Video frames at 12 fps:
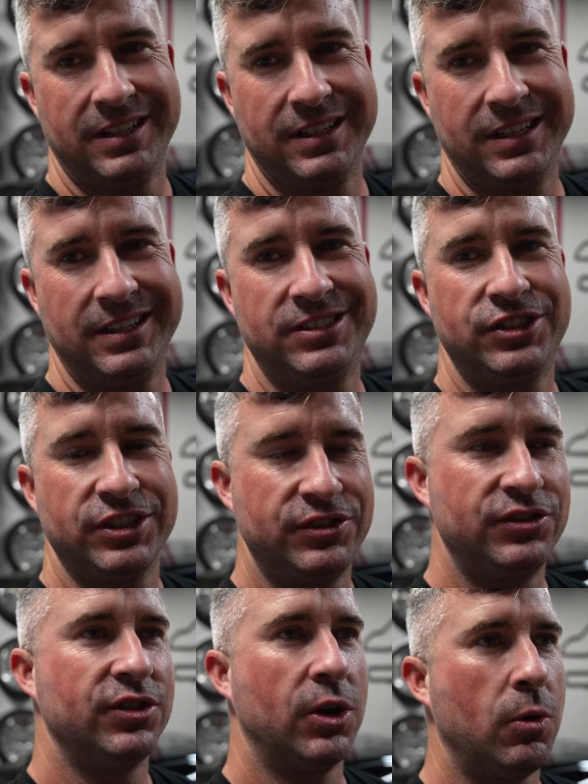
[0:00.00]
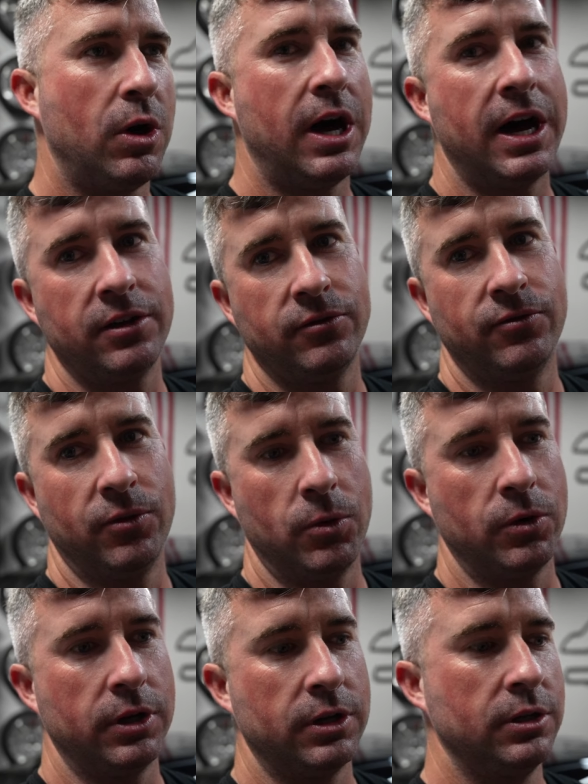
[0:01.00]
It's just so hot in
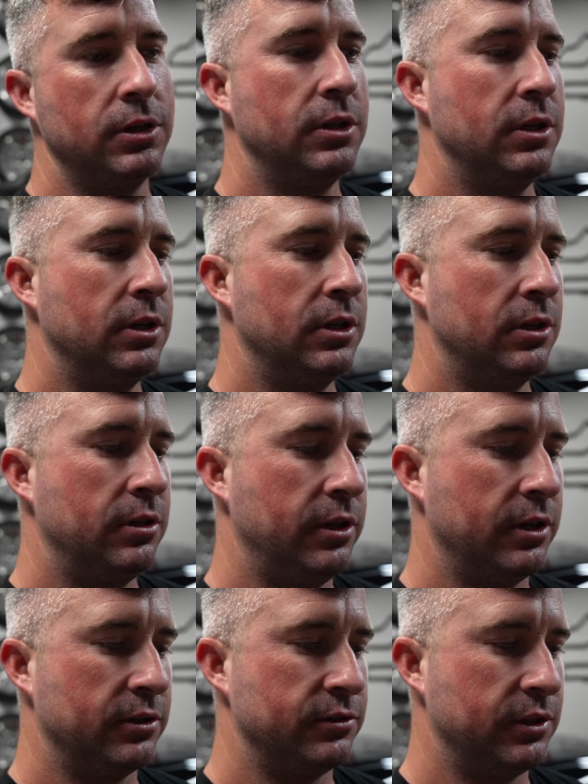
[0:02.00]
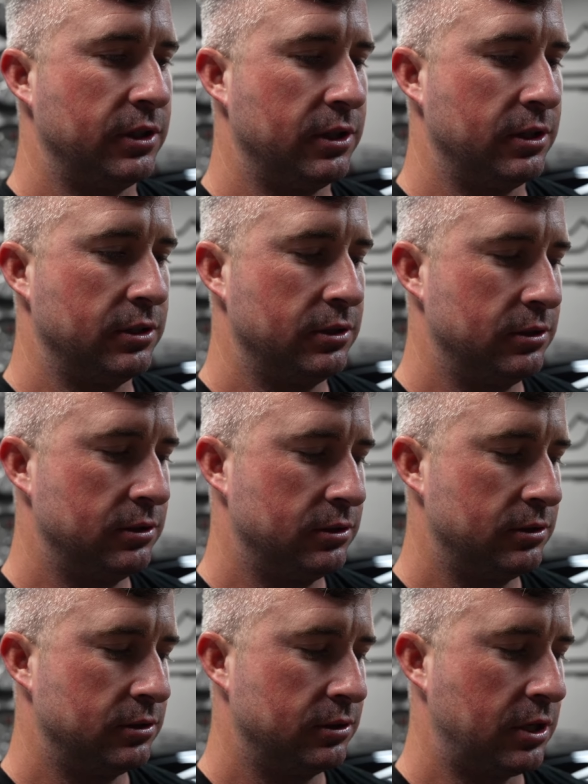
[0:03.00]
Florida. There's a
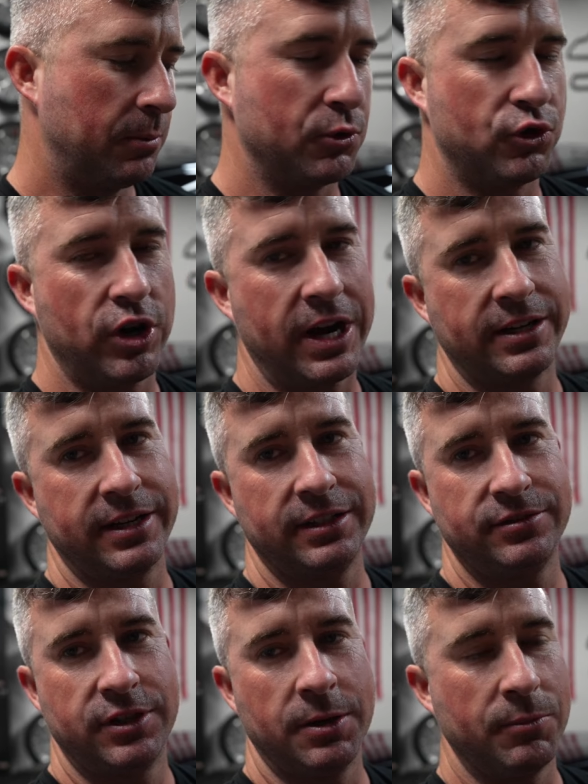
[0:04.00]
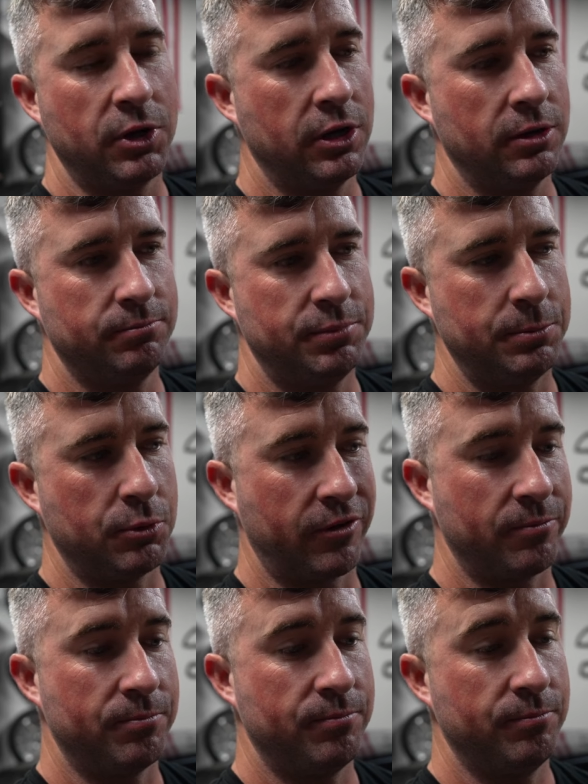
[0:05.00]
couple track days coming up.
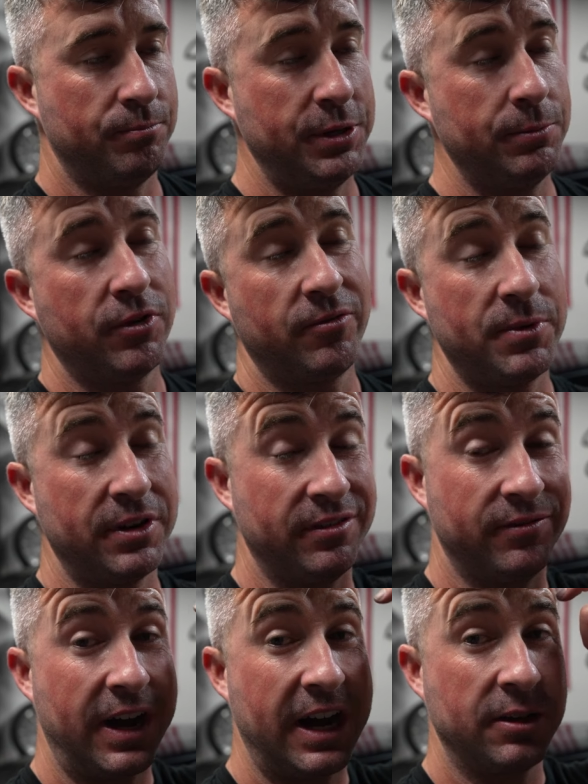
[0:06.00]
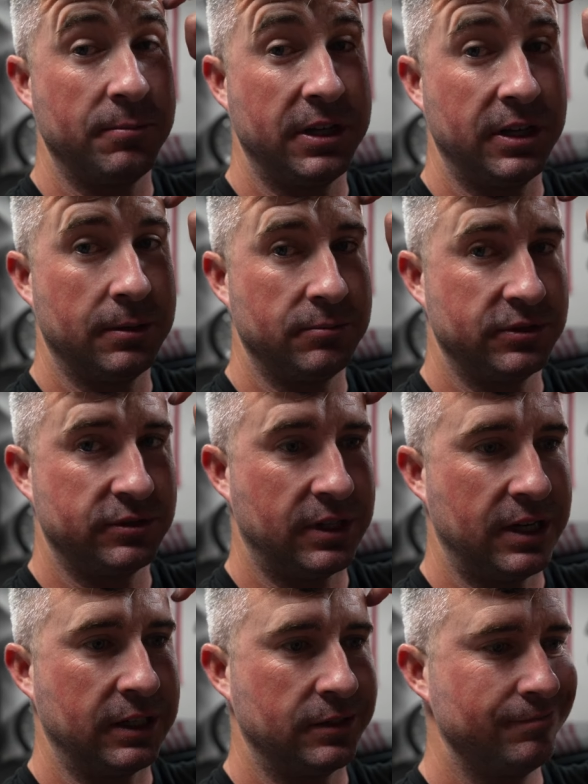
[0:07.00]
People have been inviting me, and I'm just
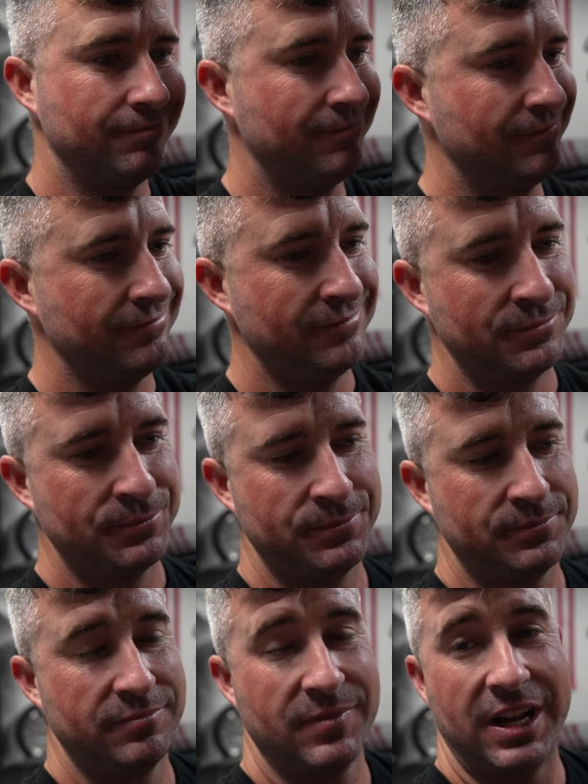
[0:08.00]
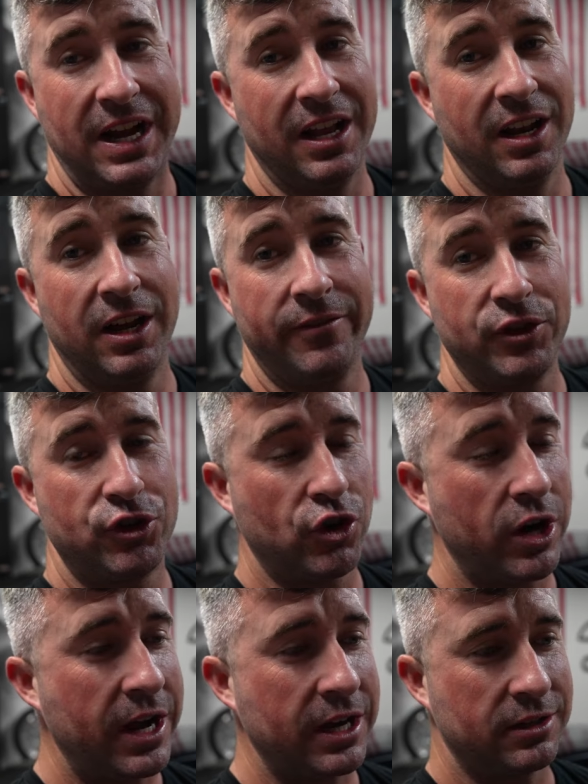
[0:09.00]
like, I love the
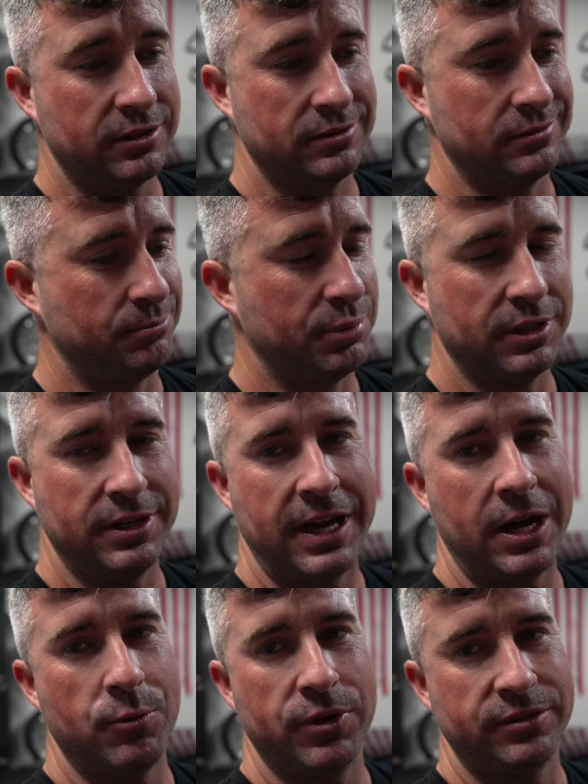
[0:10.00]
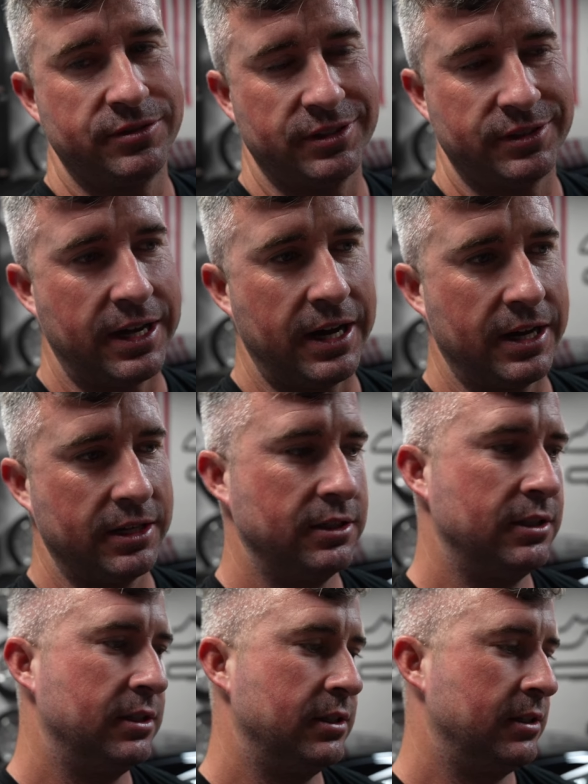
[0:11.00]
track, but not when it's this
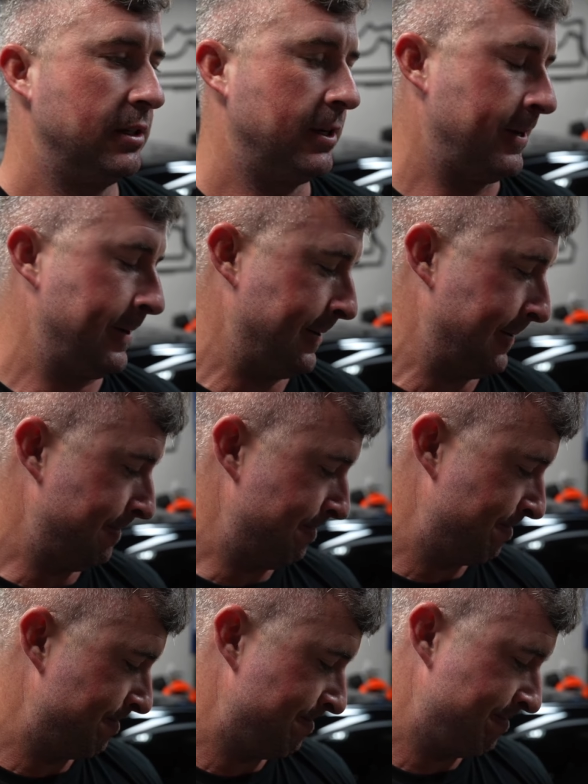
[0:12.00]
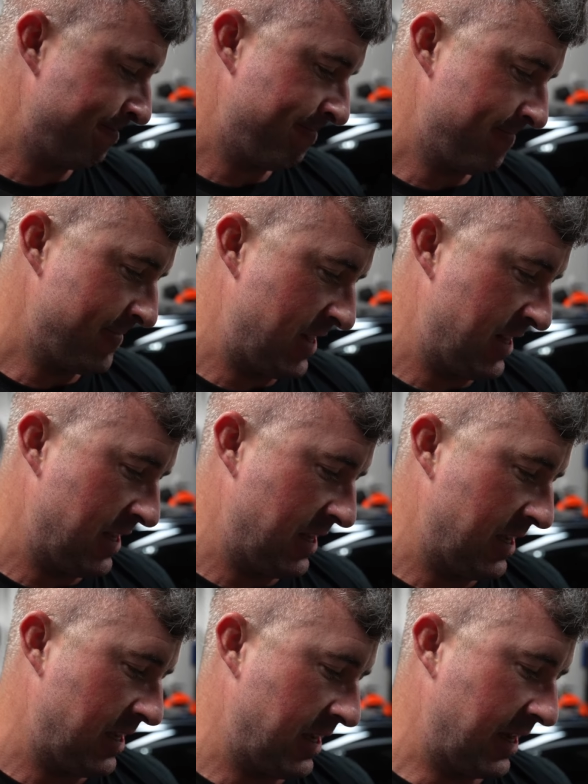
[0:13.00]
hot.
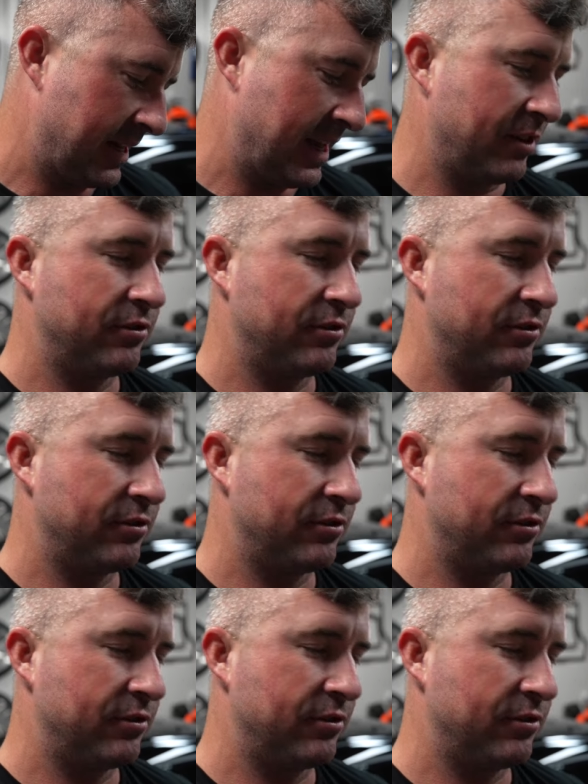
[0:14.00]
I got